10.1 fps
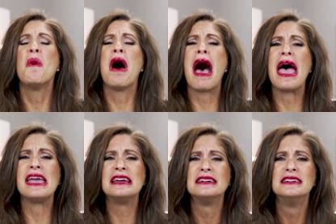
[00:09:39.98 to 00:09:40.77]

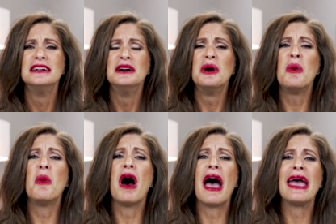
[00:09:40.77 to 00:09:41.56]
Why?
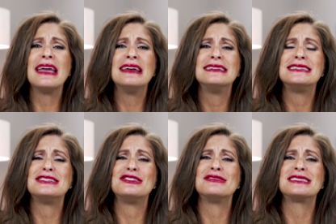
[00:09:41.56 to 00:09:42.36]
Why
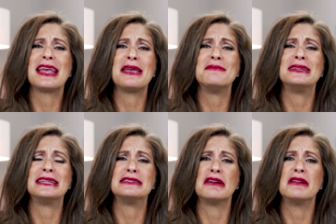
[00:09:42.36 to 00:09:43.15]
did you say
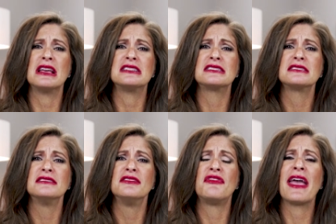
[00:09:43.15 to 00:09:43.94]
mini donuts?
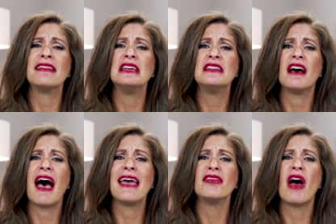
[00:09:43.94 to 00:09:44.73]
Phelan,
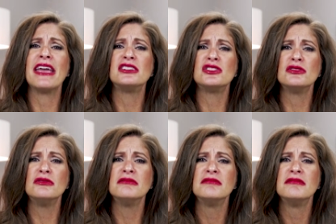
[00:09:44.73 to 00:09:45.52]
I liked
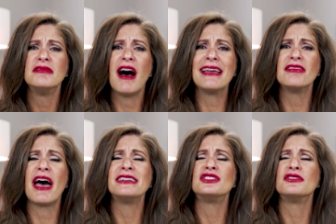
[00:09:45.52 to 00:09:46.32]
you. I
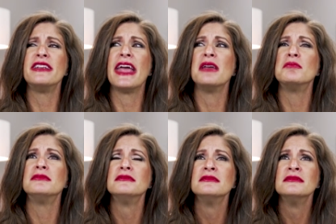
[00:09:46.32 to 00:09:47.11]
liked your
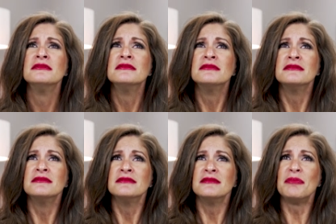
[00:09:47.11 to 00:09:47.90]
name,
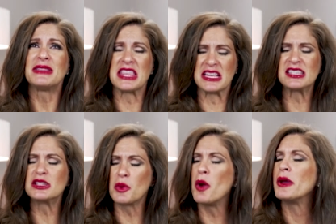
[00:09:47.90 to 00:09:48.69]
but this
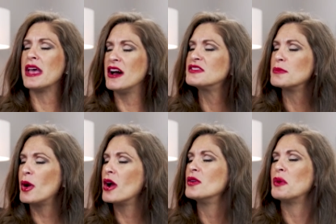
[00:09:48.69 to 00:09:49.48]
is where we have to
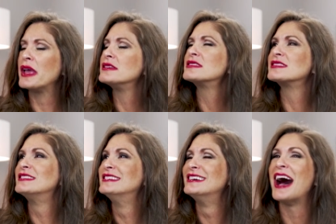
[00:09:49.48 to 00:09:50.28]
part ways.
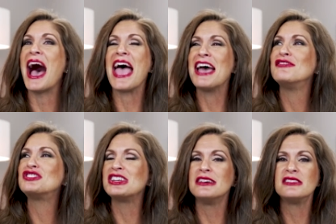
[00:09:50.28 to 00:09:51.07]
I
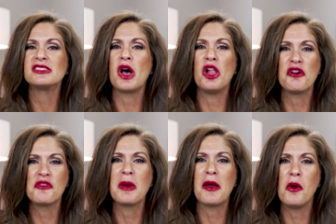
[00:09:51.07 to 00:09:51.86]
have chills all
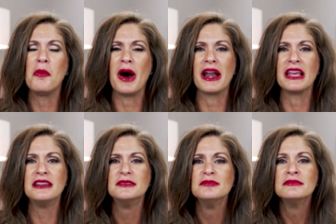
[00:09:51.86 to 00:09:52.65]
over my whole
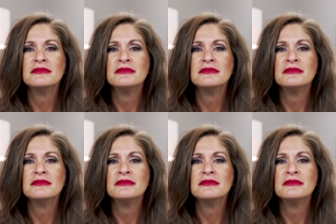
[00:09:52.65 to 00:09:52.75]
body.